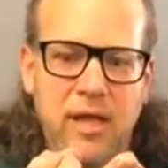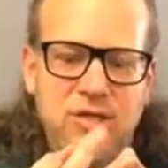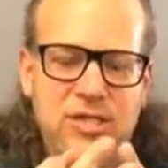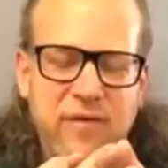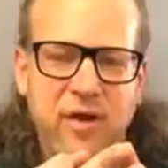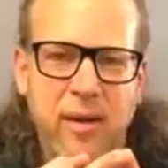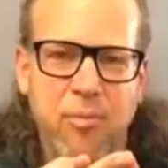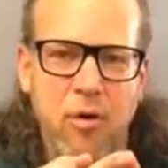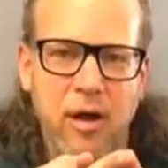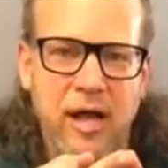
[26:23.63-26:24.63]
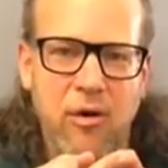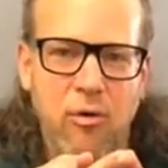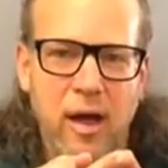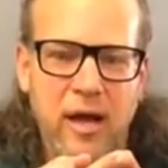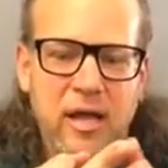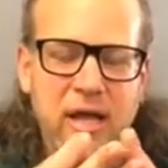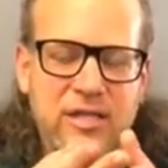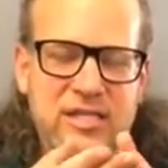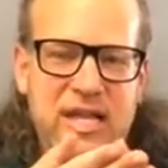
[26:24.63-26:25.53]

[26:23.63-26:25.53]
It's never had a prong collar on. It's